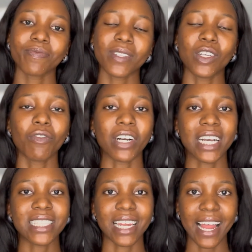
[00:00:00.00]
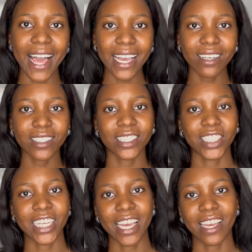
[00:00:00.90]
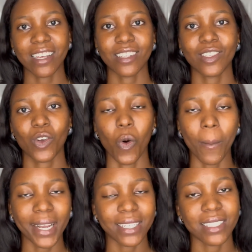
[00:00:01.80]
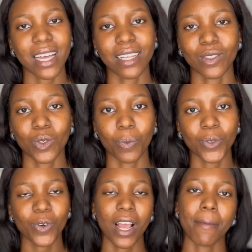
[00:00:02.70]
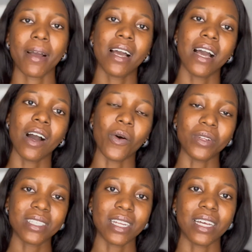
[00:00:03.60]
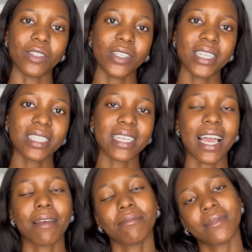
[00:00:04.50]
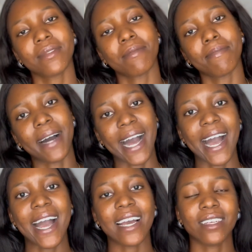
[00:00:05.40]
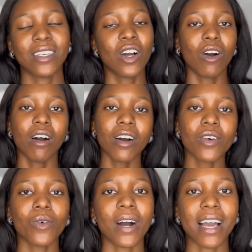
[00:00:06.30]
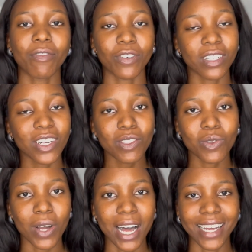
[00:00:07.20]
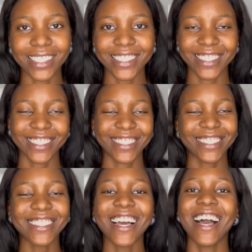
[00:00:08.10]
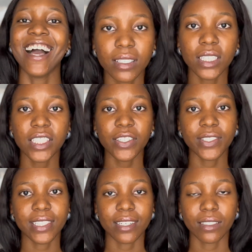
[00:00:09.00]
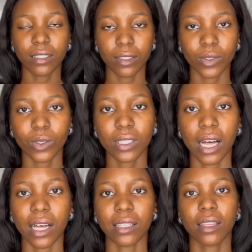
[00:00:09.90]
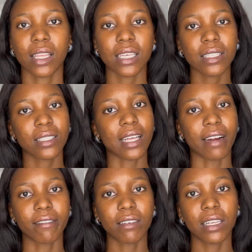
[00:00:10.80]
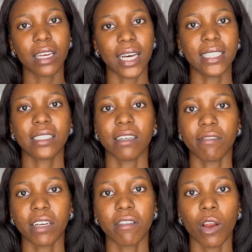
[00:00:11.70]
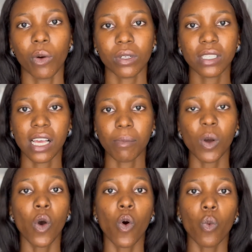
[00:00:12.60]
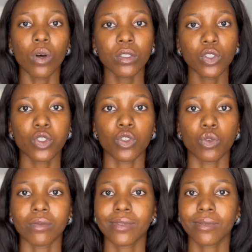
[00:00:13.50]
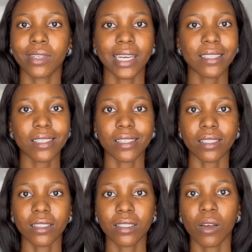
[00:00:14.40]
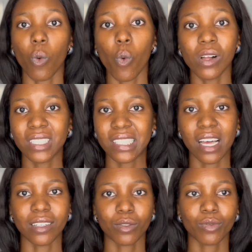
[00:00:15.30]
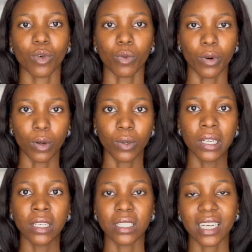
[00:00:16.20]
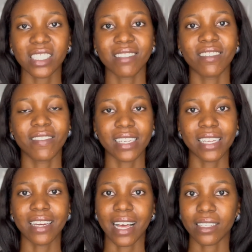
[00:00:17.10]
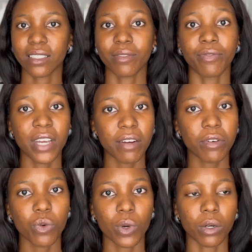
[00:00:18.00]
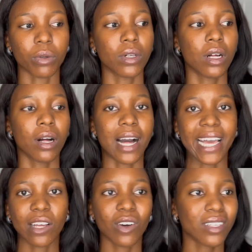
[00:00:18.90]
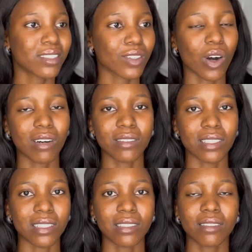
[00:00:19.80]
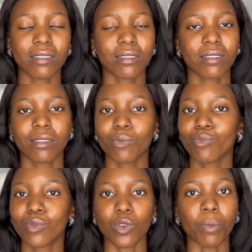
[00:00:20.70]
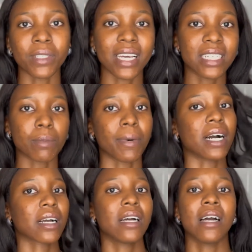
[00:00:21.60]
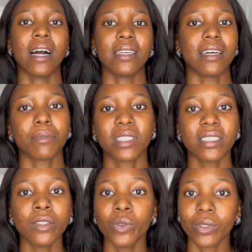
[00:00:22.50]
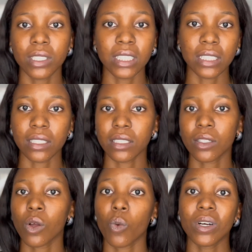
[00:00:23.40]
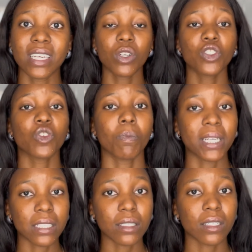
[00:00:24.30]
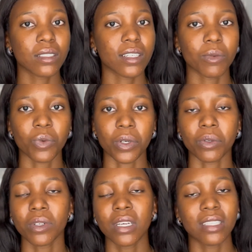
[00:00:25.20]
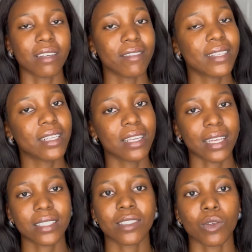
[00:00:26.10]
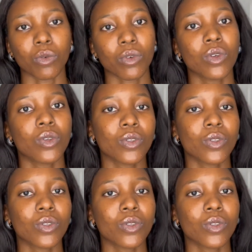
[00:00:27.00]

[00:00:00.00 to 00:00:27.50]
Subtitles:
Don't forget to like, share, comment and subscribe. Until another time, bye. Oh, I forgot to add, kitchen utensils are things that really last a very long time. Once you get it once and for all, it actually really lasts very well. I got all these some years back and I'm still using it. Once you maintain them well, they really last long.